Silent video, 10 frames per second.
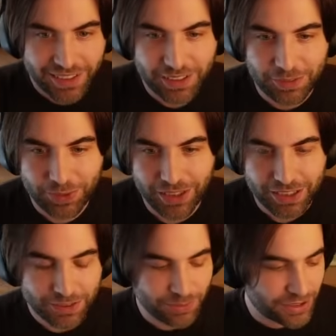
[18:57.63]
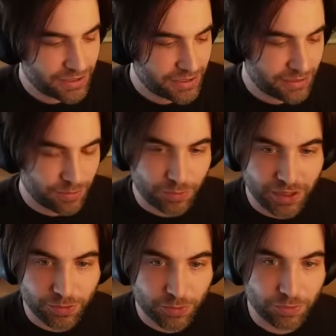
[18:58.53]
PRs merged.
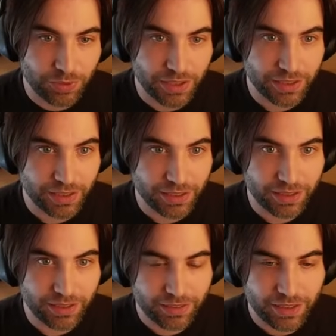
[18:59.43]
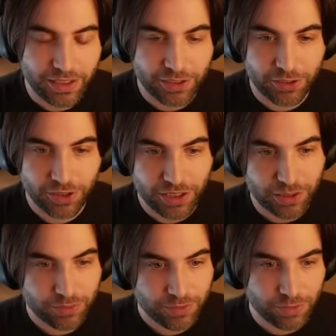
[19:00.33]
One would be the editor
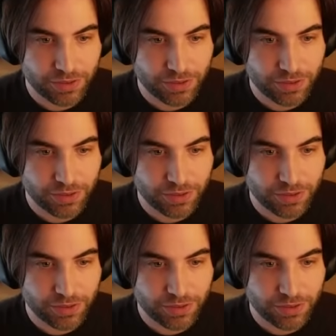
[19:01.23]
theme, which